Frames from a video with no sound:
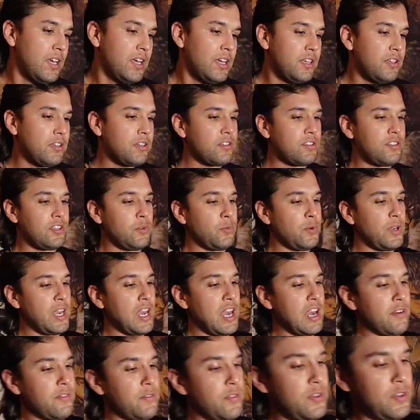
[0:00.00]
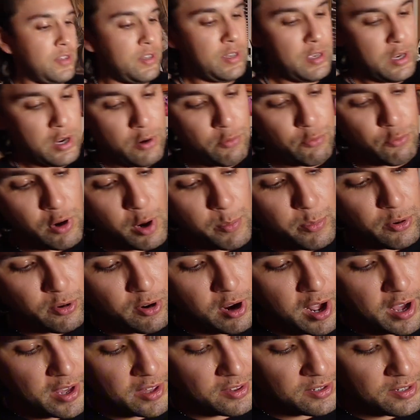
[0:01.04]
You can see we have a
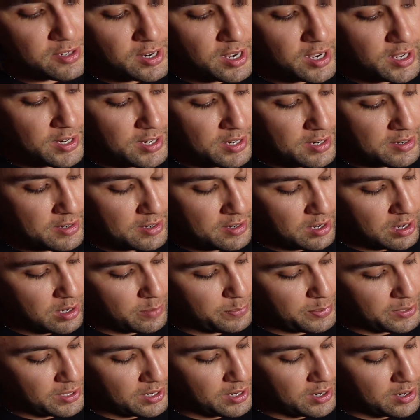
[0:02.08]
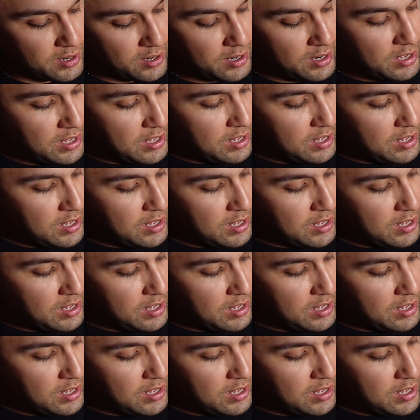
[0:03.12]
rubberized nut up here.